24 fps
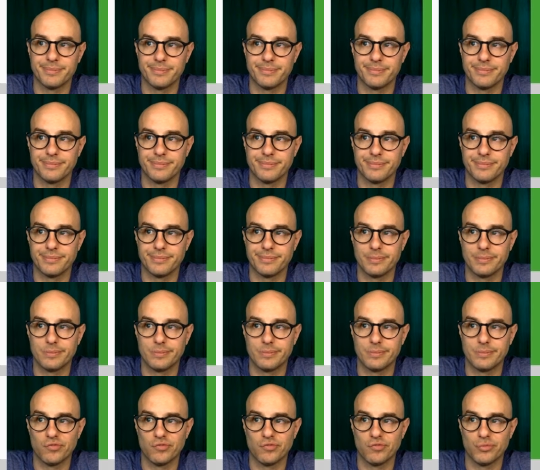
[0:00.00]

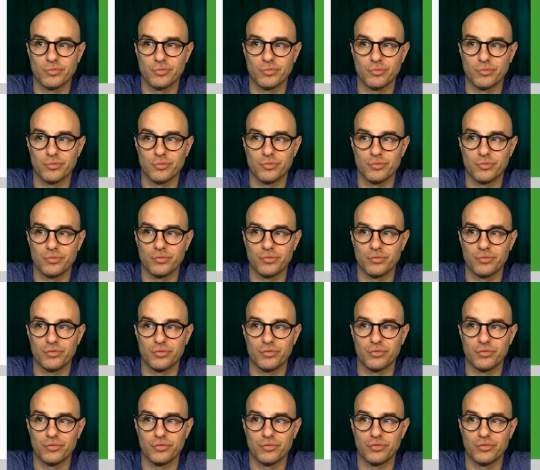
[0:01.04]

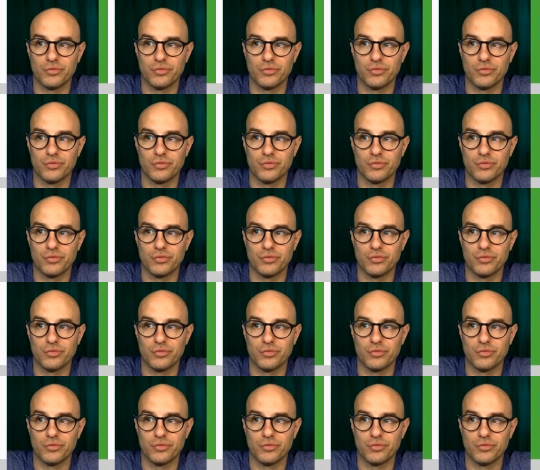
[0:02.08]
Nothing is said.